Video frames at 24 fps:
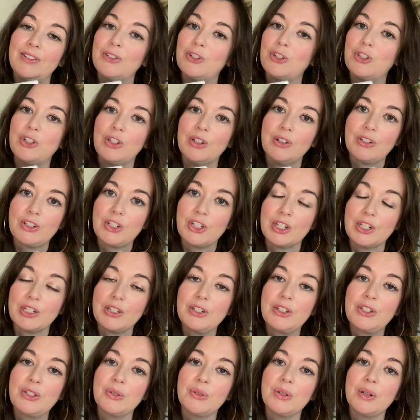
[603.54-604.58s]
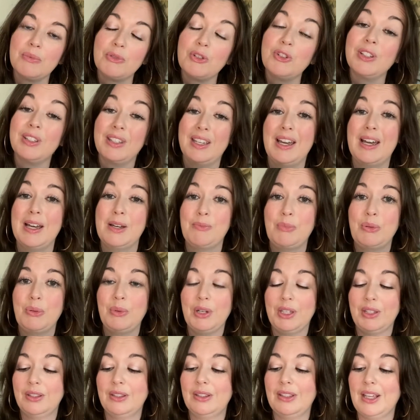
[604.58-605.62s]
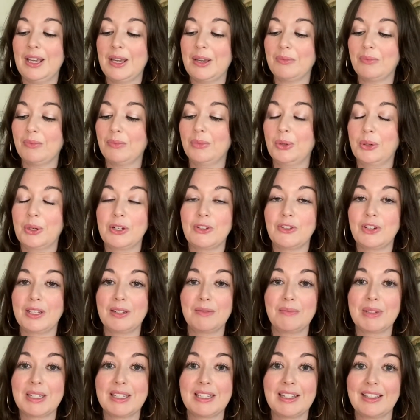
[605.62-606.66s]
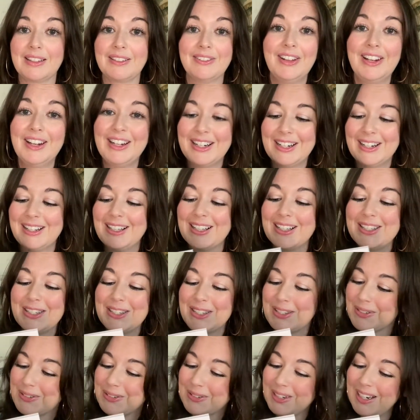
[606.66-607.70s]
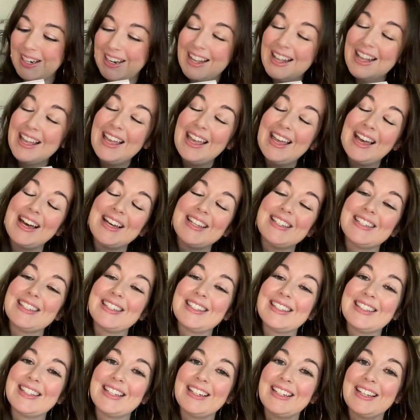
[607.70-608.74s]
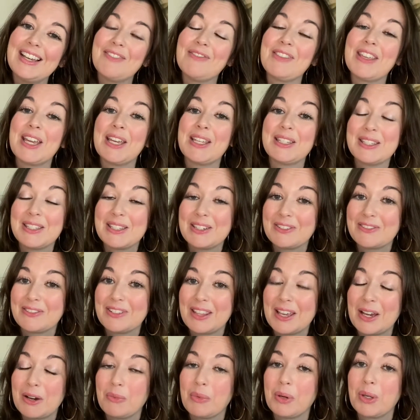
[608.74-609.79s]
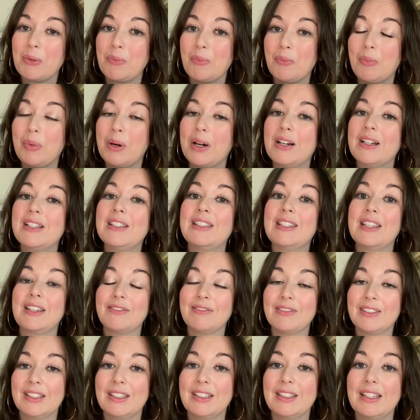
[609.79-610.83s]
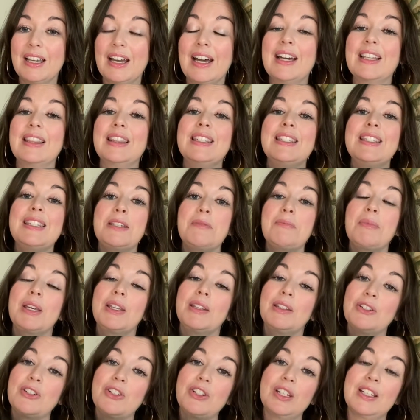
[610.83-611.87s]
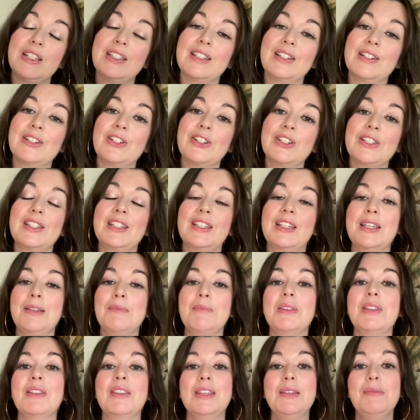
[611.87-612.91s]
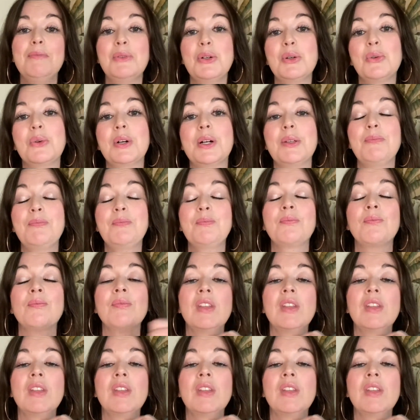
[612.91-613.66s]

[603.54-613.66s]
structure, so I was really happy with what I'd written myself. So I just didn't have the editor for that one, but I definitely had the same illustrator just to keep the theme going.